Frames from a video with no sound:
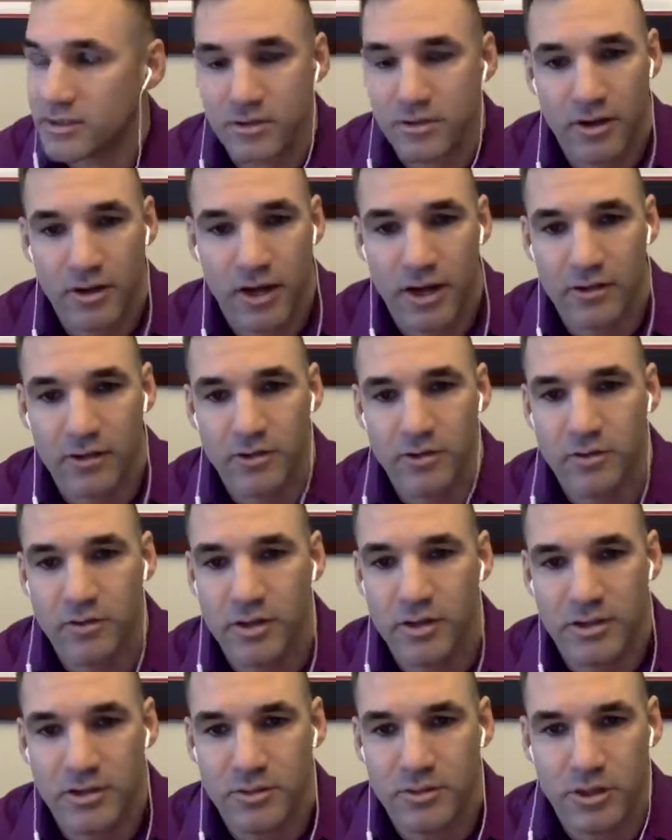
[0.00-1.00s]
start out doing
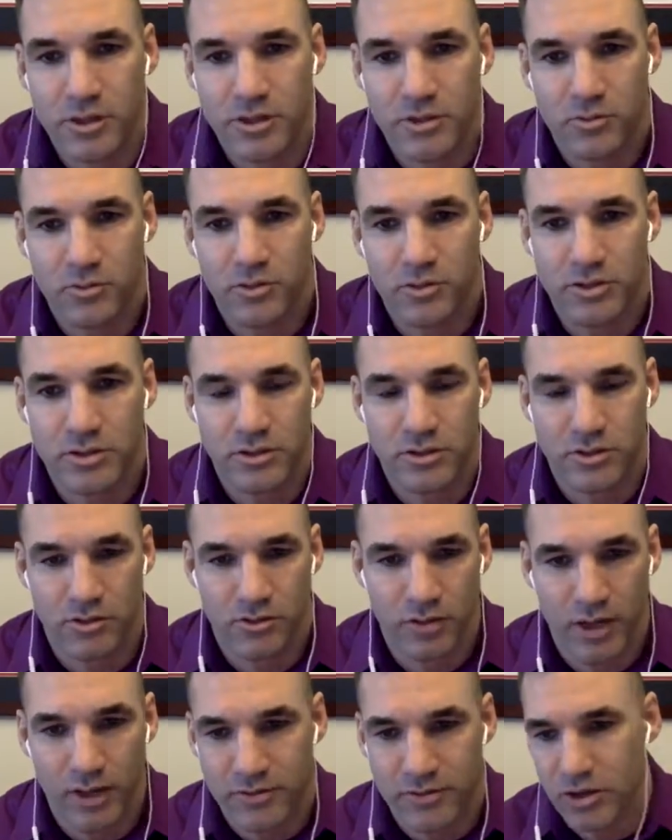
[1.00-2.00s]
this. This one wasn't your
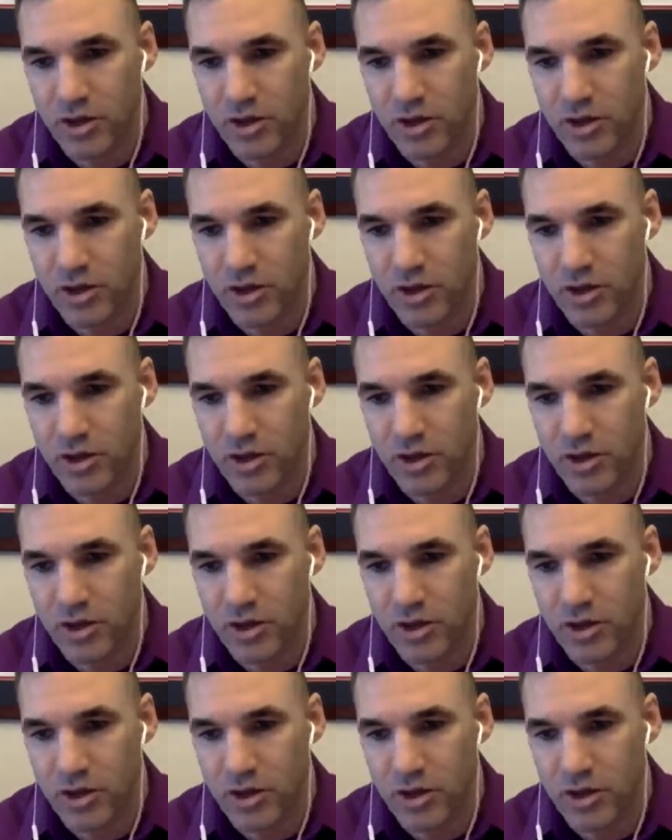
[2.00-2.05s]
life's